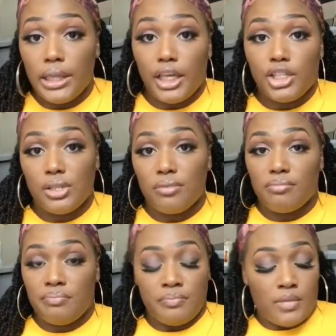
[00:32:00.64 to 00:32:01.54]
collection.
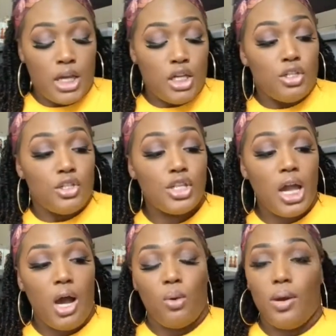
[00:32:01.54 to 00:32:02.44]

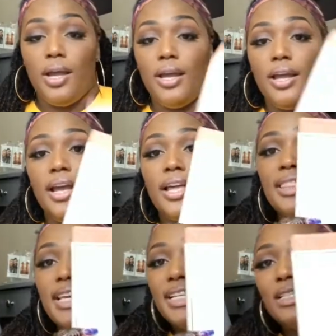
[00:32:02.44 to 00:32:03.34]
So
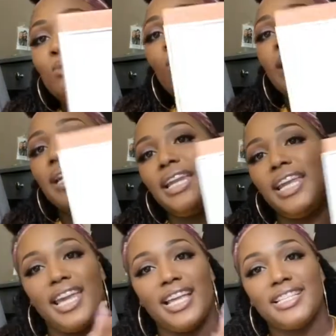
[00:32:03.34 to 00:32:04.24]
this what
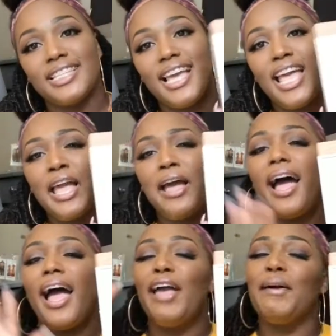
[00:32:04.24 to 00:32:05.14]
it is.
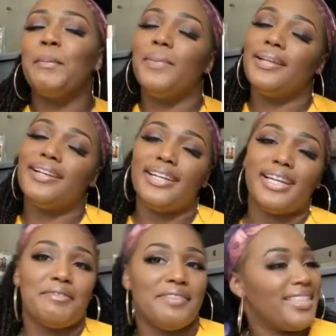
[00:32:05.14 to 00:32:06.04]
I have
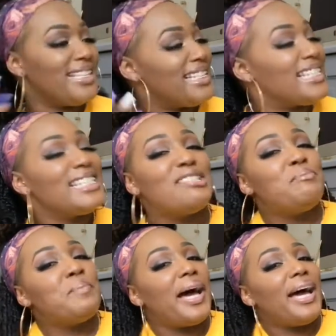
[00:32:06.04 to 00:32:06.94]
been loving this.
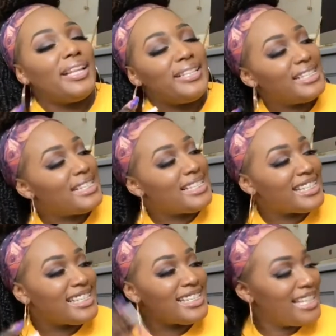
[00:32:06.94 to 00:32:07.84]
This